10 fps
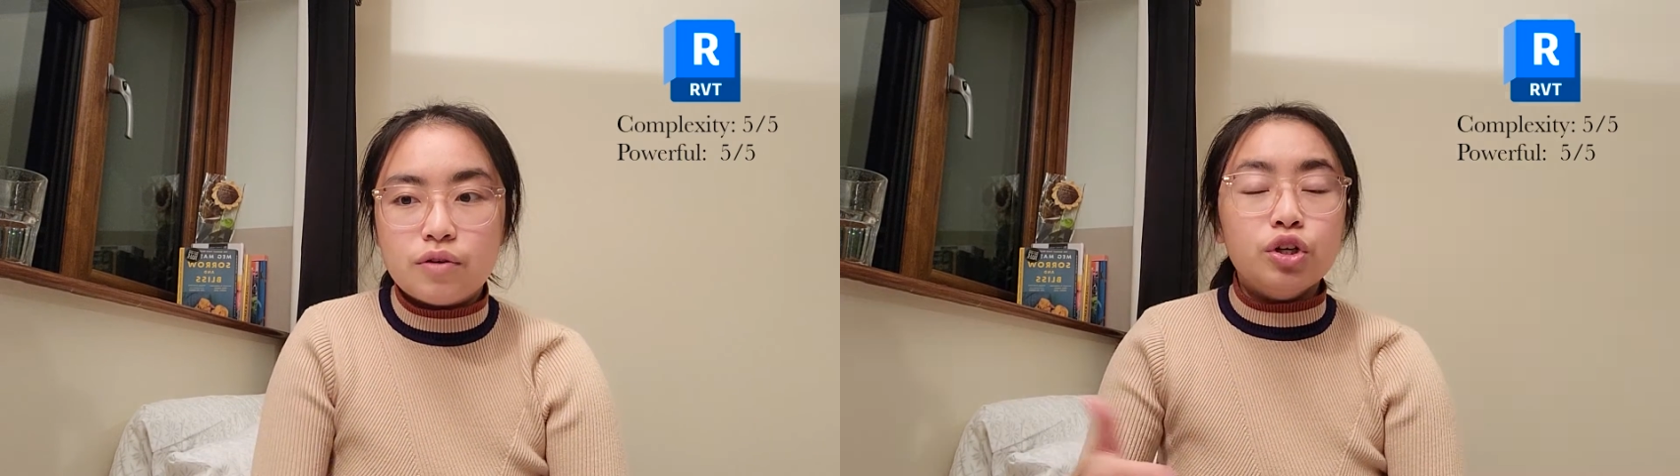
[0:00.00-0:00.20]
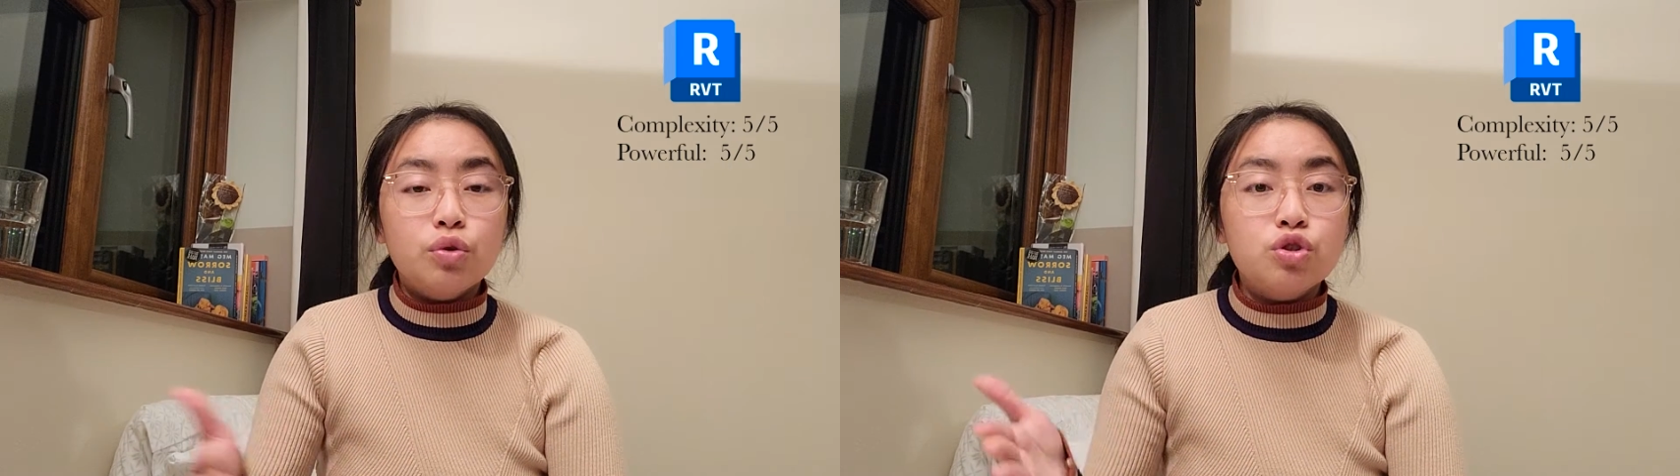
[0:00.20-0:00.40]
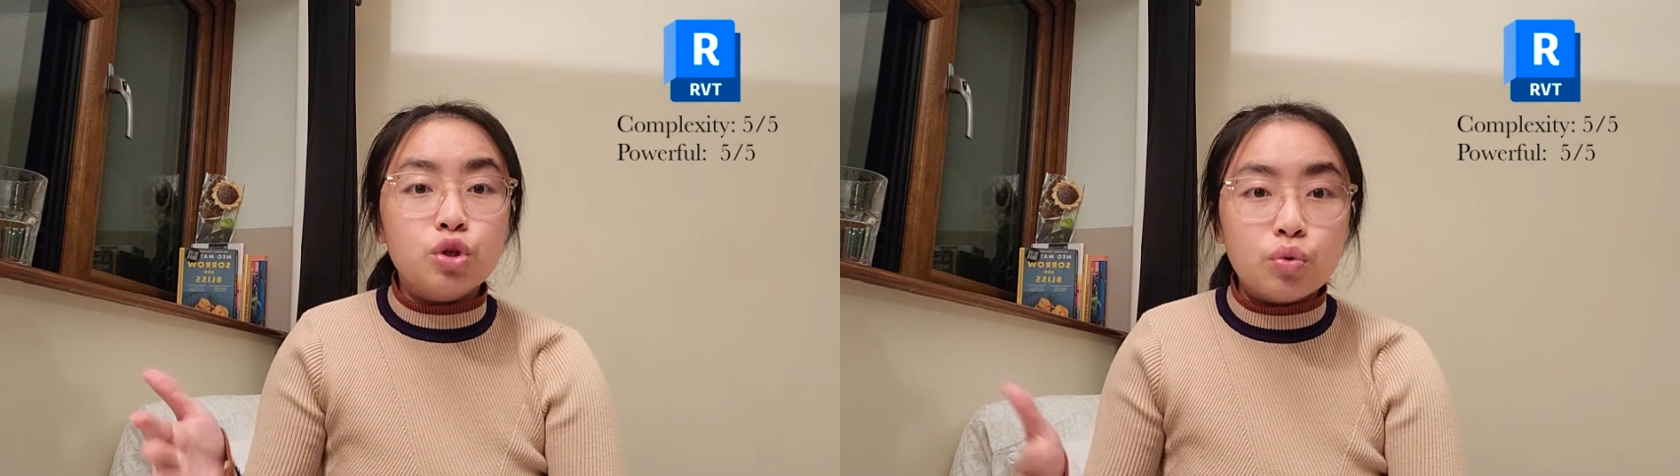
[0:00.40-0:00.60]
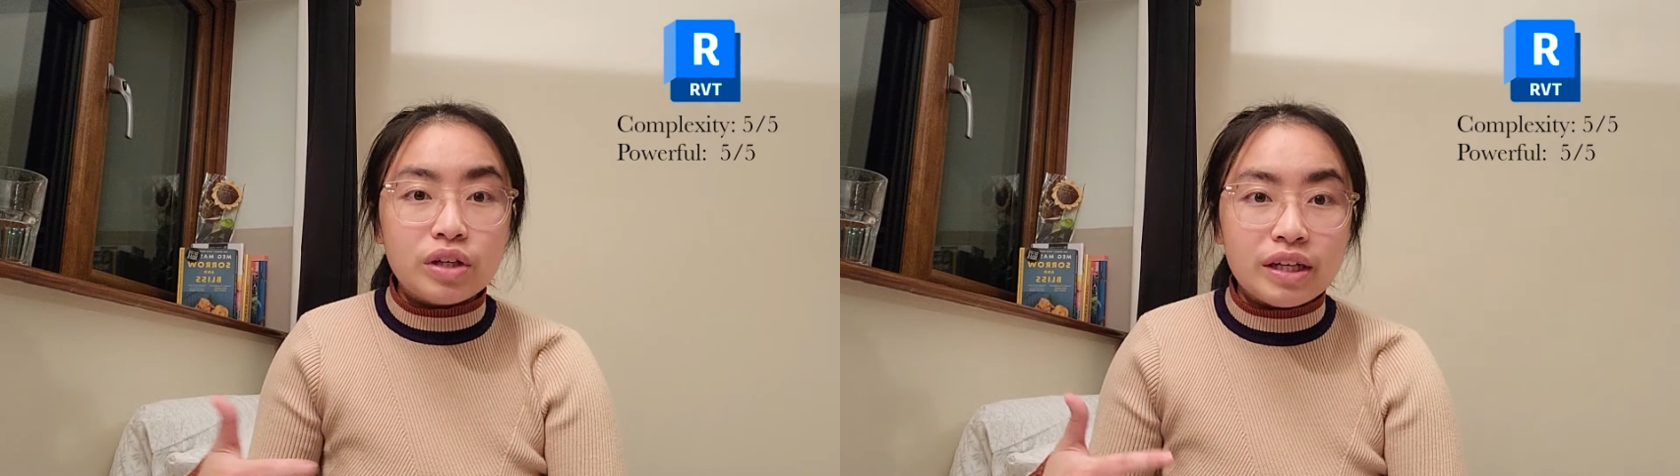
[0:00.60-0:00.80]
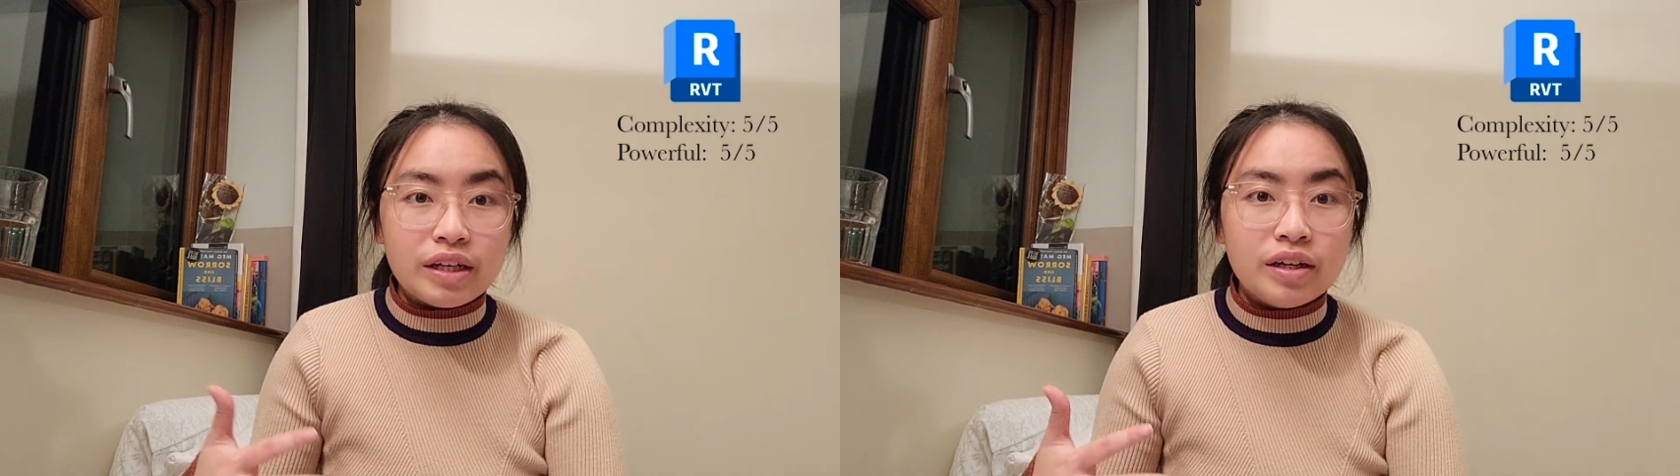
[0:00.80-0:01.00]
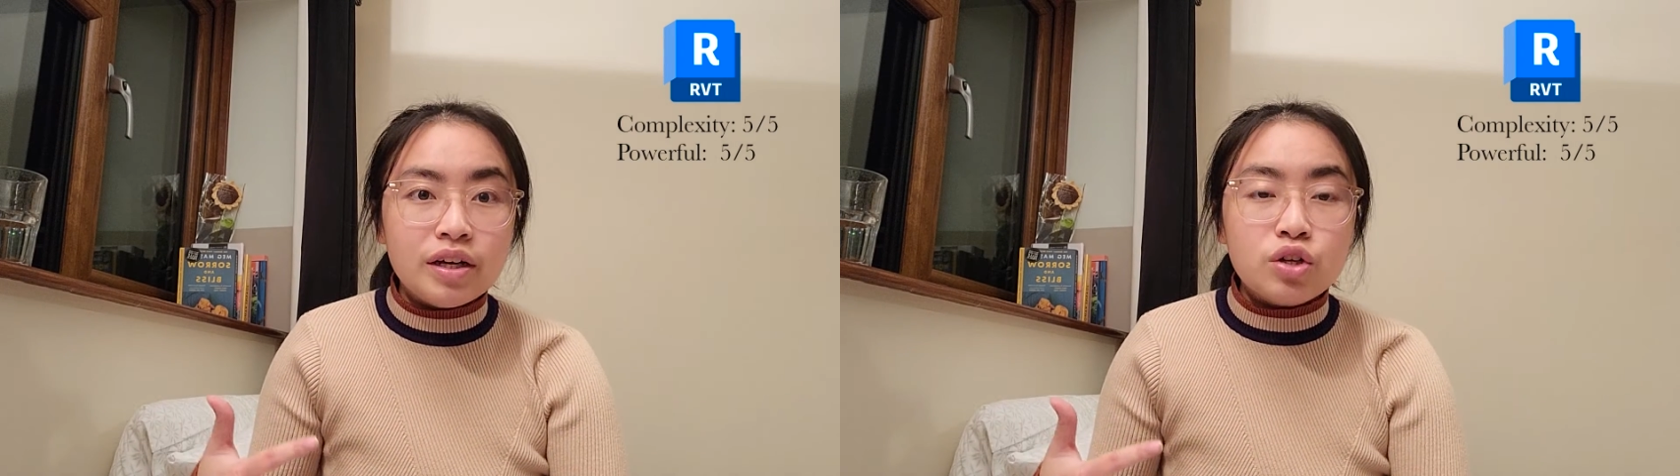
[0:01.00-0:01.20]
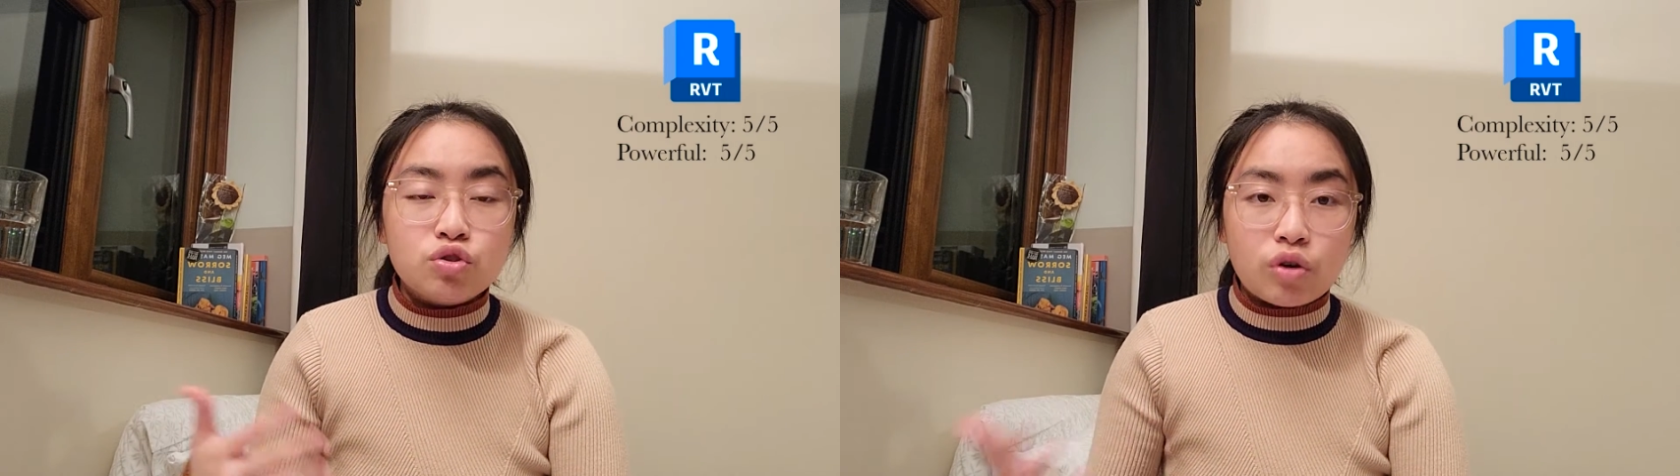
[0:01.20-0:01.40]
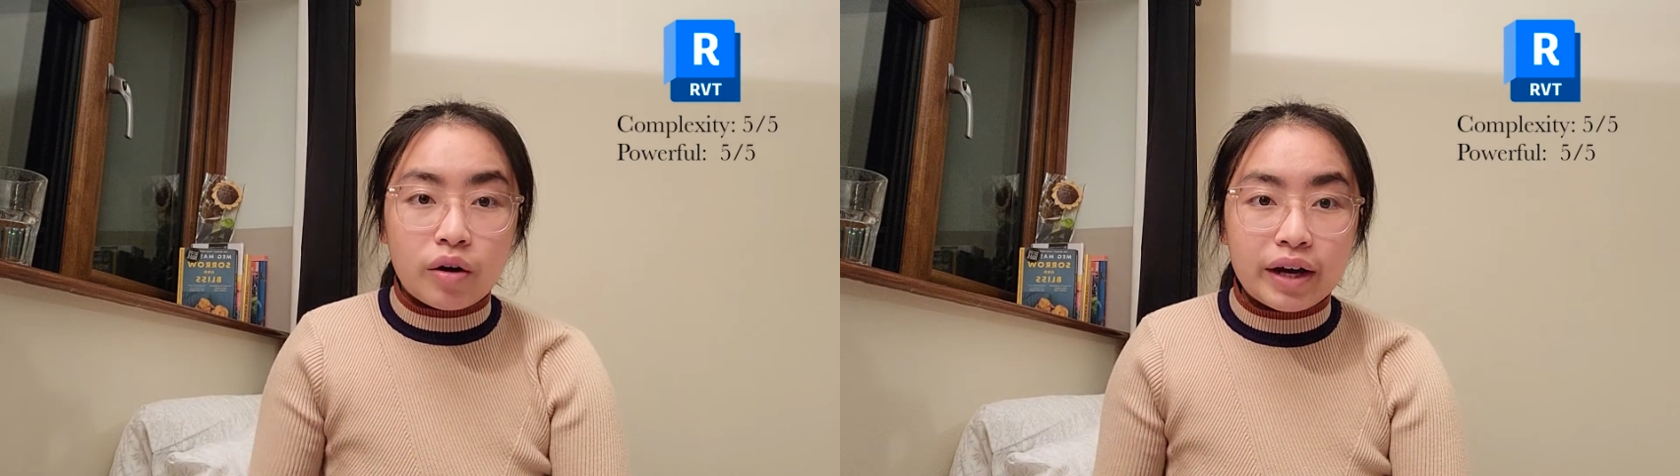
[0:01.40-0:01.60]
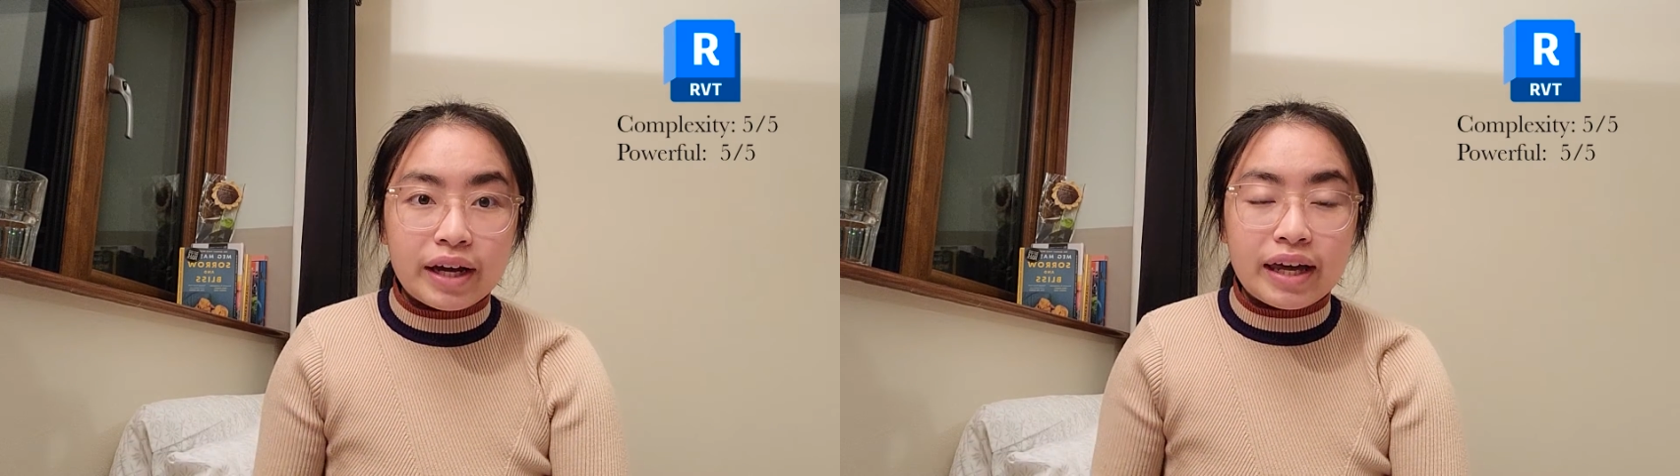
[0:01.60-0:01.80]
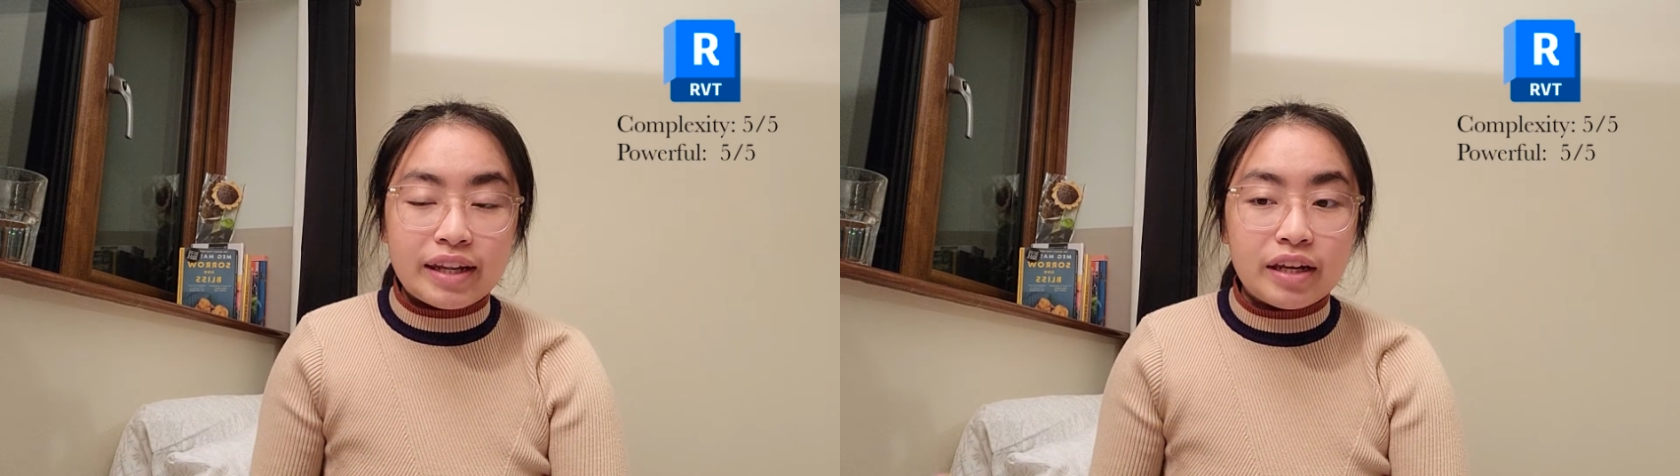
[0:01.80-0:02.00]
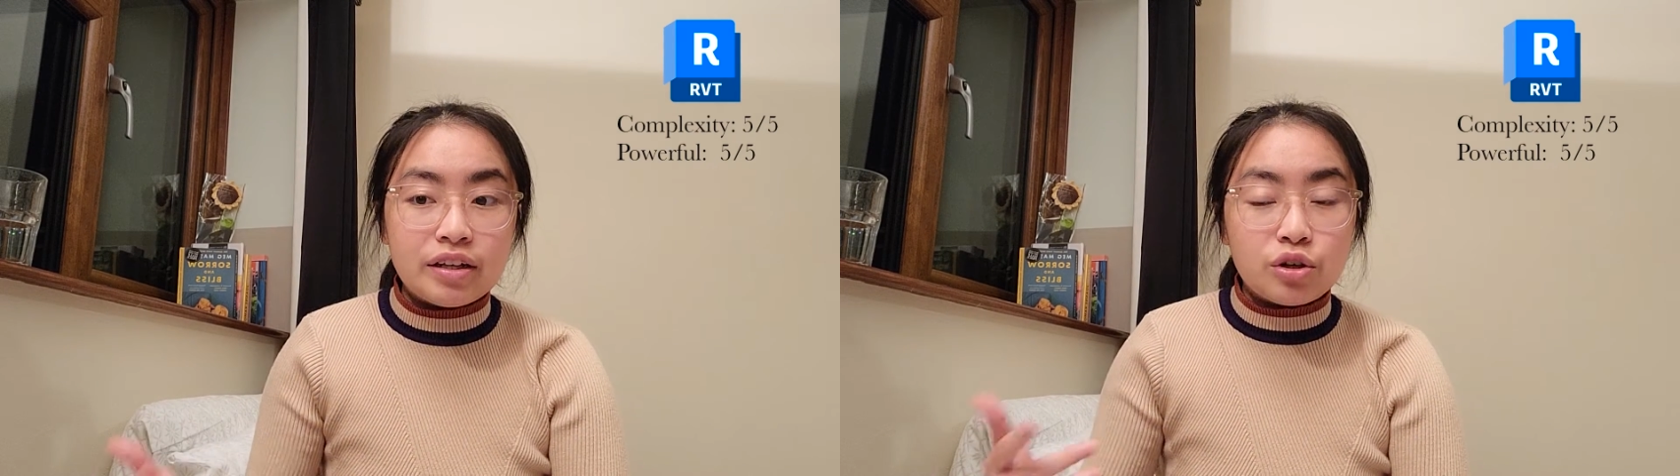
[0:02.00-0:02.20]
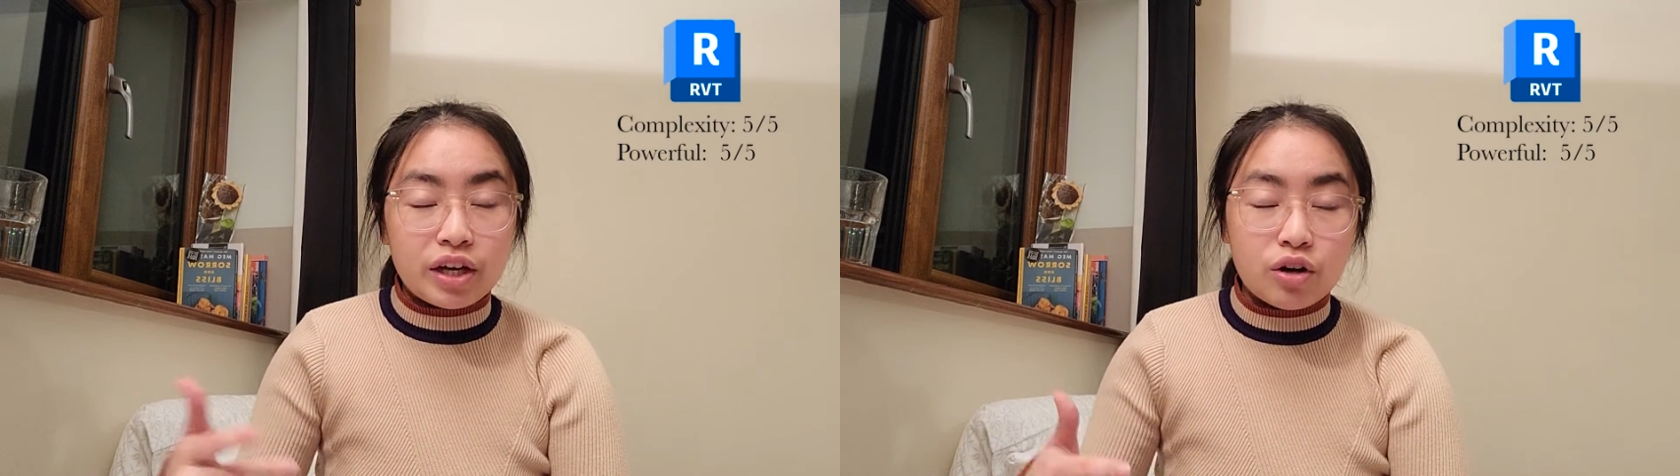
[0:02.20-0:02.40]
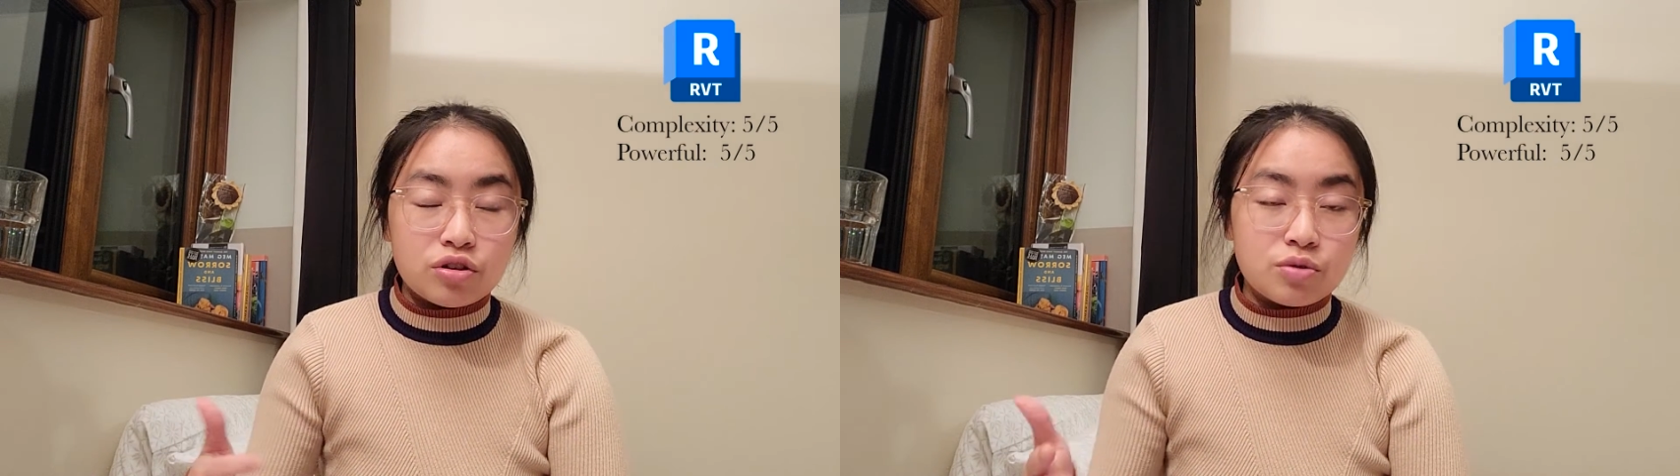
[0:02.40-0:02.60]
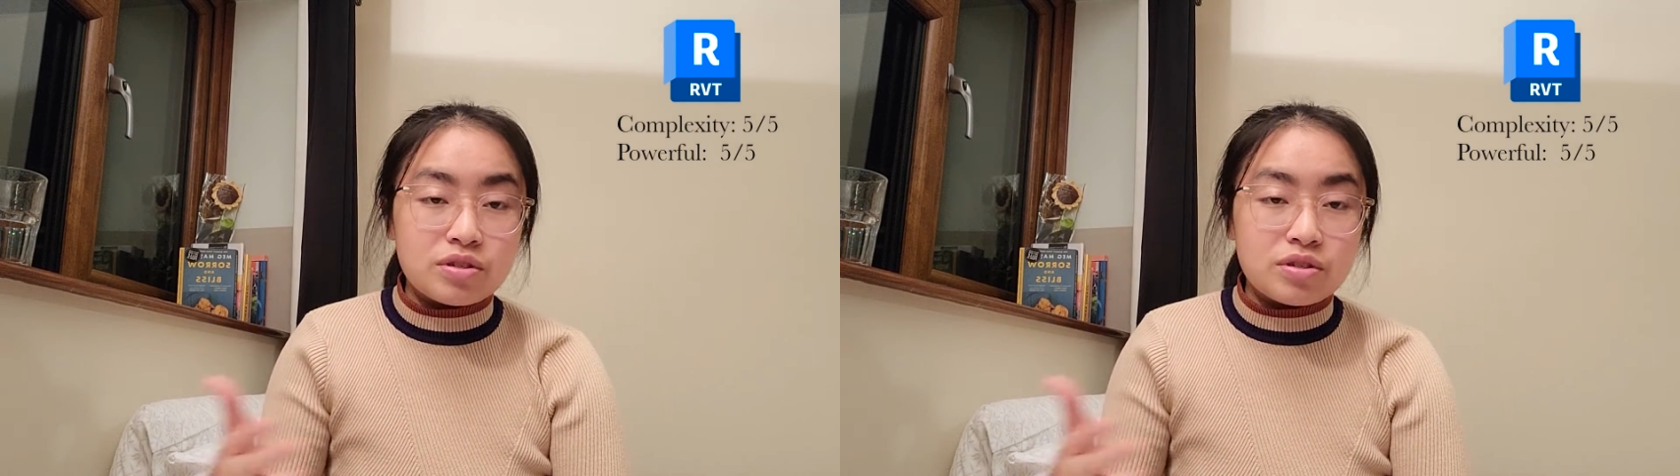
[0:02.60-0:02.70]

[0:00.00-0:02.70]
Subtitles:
you know, 2D drawing, and then you can also